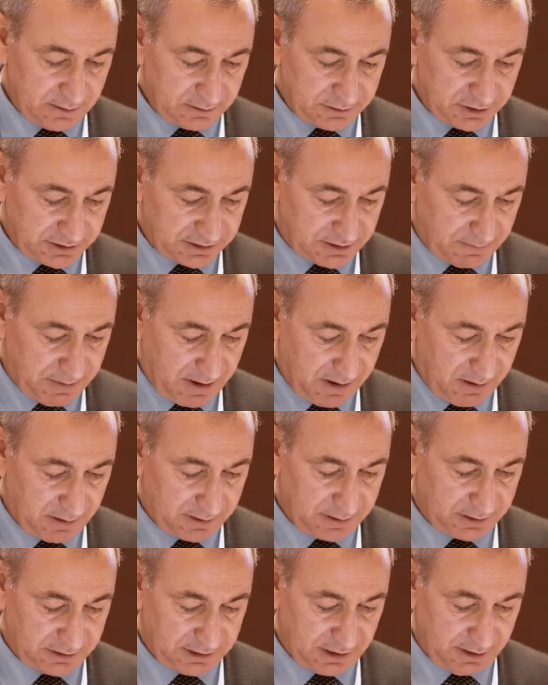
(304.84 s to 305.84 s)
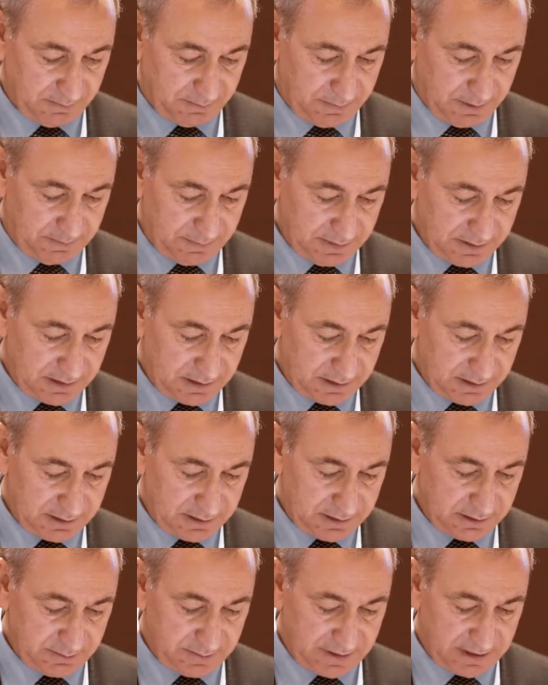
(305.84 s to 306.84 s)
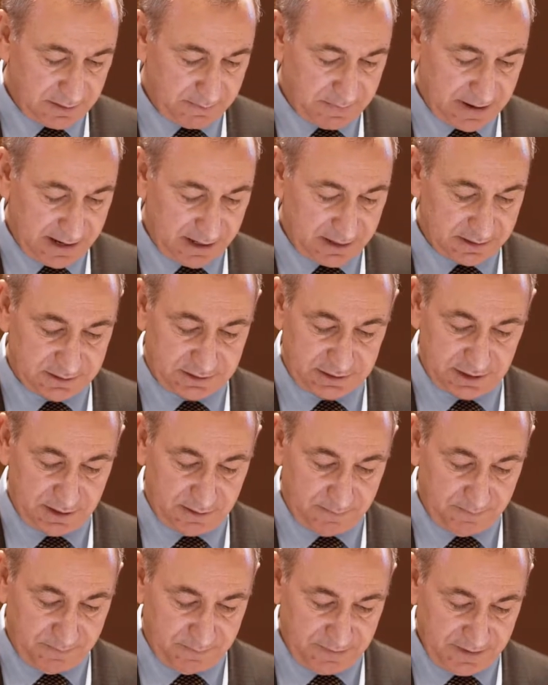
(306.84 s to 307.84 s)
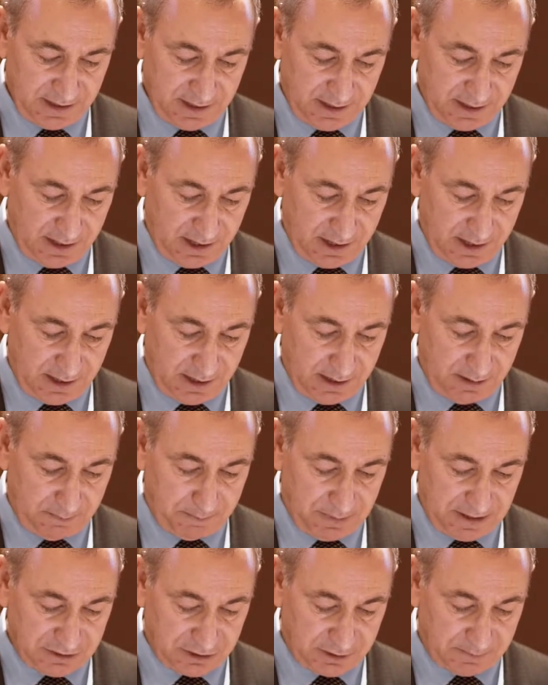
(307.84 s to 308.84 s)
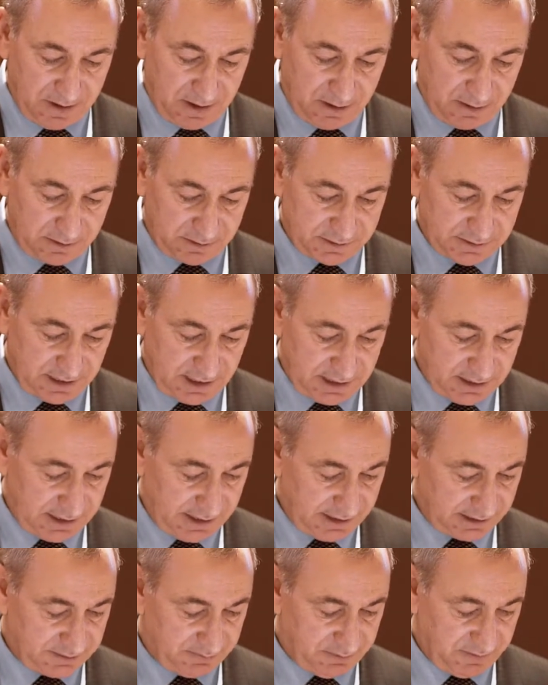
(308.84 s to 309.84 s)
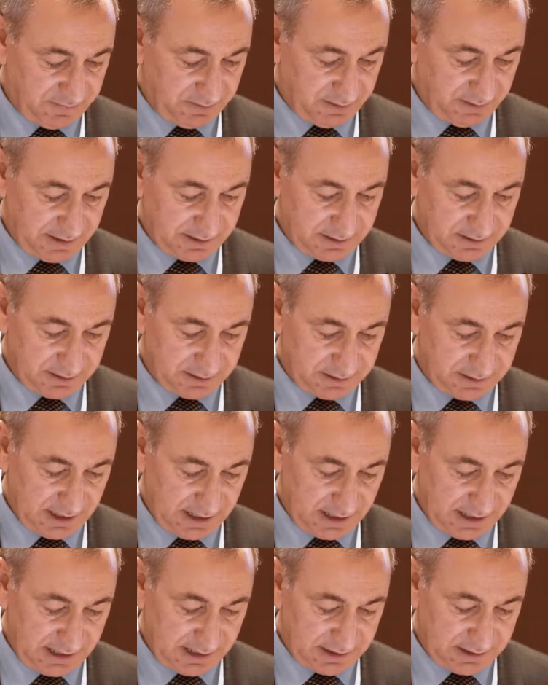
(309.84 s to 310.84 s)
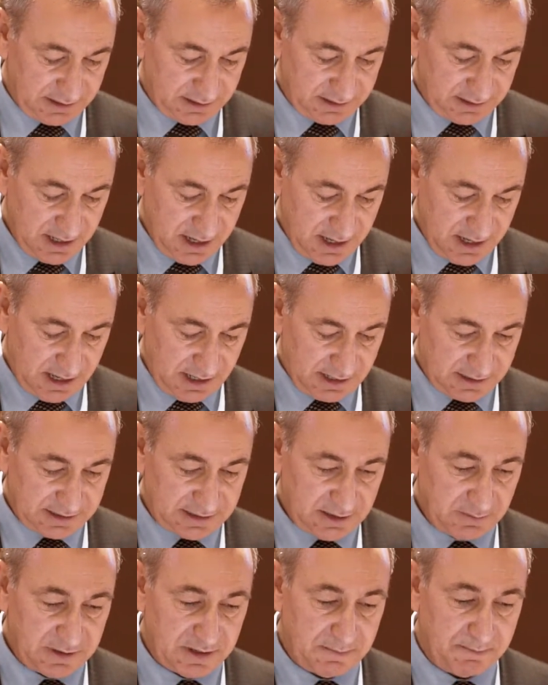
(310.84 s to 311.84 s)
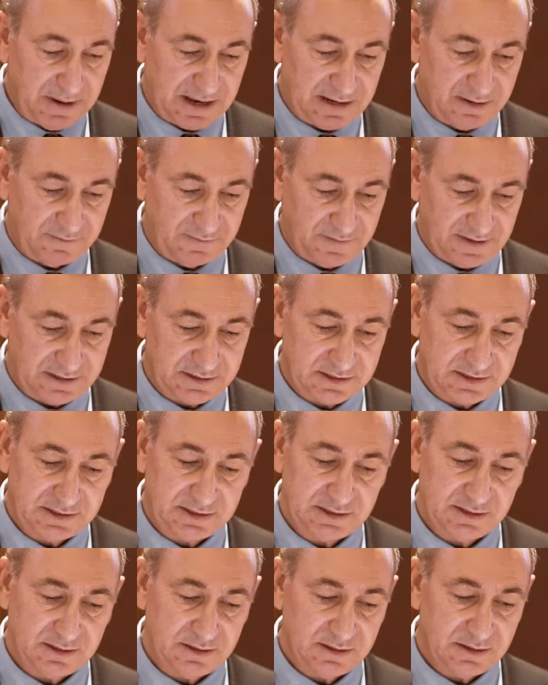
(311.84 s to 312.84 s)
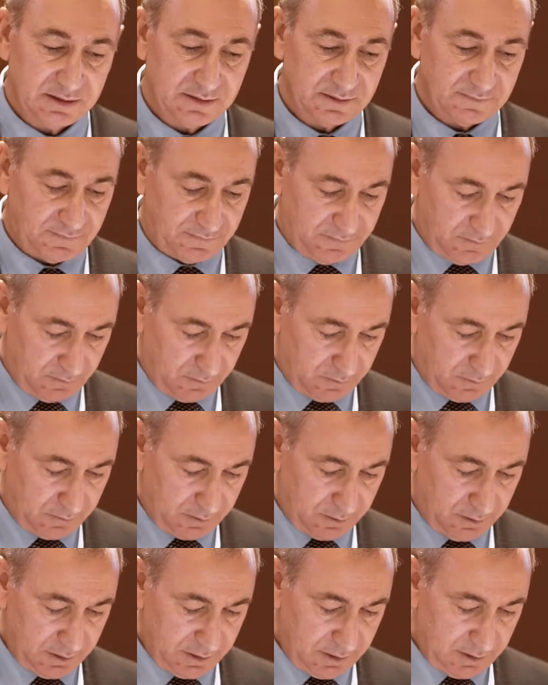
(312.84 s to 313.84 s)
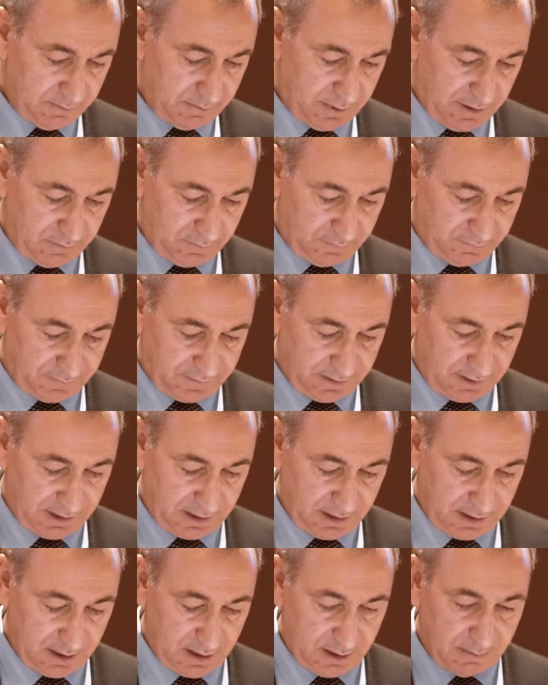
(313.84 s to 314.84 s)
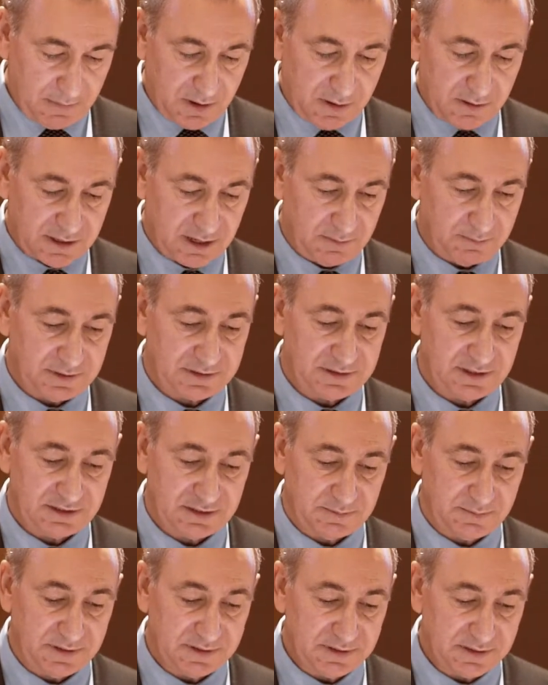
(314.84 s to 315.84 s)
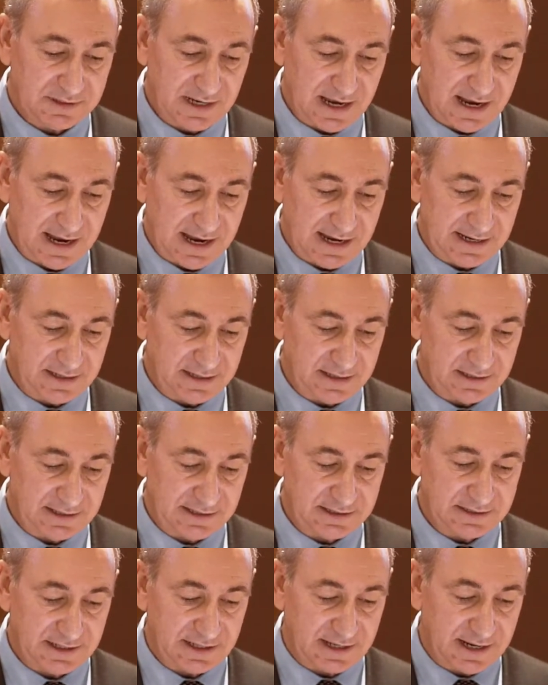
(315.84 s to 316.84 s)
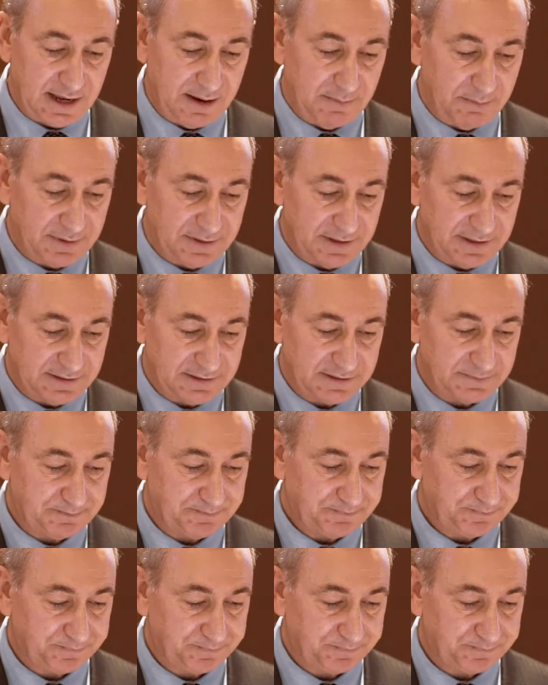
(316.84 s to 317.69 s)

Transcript: not just the partnership, but a little bit about benchmarks, index providers, and some of the benefits for both the market participants and the listed companies.